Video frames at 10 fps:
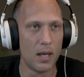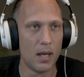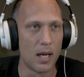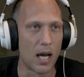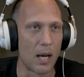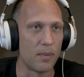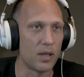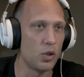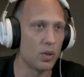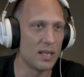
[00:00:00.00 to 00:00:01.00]
Um,
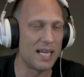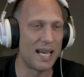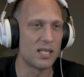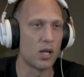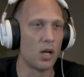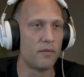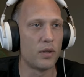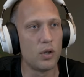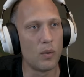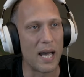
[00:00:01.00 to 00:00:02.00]
you can test all of the
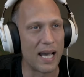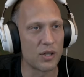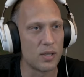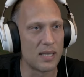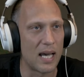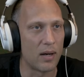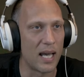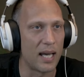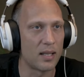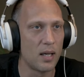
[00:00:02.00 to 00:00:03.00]
new actions out
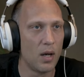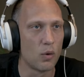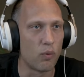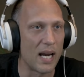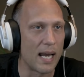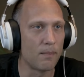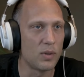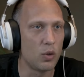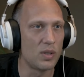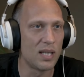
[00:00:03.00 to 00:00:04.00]
at RAM
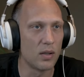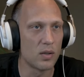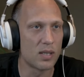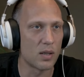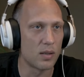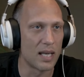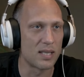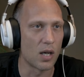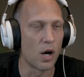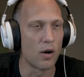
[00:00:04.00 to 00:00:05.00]
Utils. That's
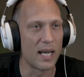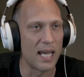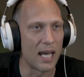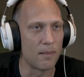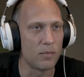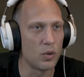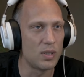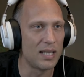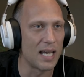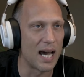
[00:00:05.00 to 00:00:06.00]

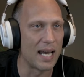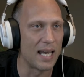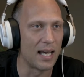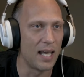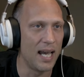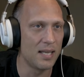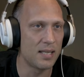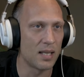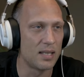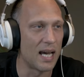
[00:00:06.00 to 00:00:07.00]
R-A-M-U-T-I-L-S
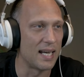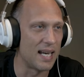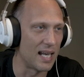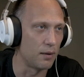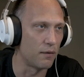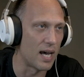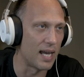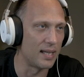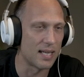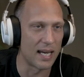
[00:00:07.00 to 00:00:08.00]
dot
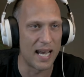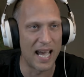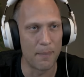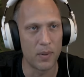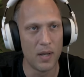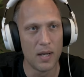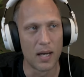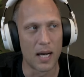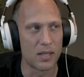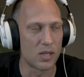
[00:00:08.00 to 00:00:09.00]
App.
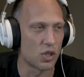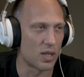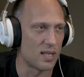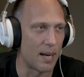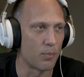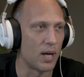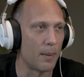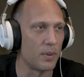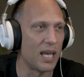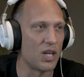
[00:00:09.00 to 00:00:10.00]
Uh, this is just a temporary
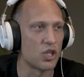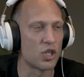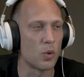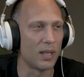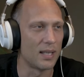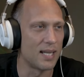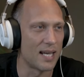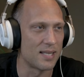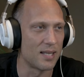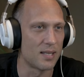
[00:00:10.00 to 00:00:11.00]
application, so we can
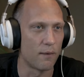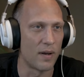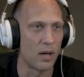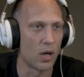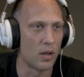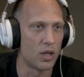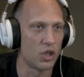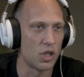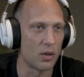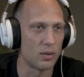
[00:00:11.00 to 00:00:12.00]
test this stuff out on the
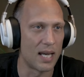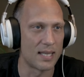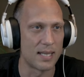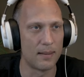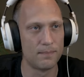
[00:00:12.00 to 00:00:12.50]
Jungle testnet.